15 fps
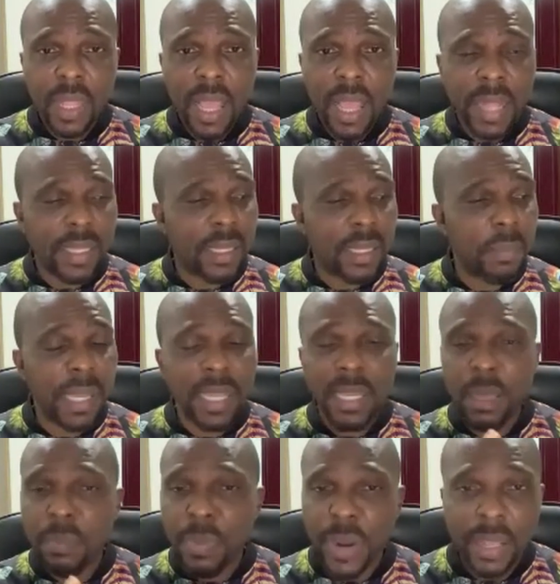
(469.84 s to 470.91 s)
I didn't make it
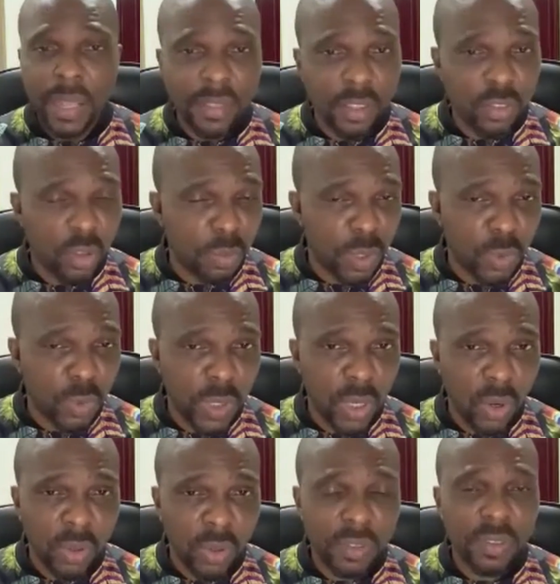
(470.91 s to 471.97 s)
a prayer session between
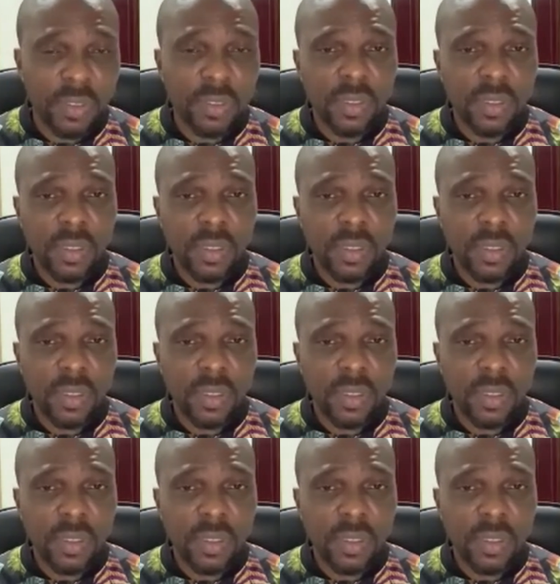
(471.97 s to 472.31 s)
us.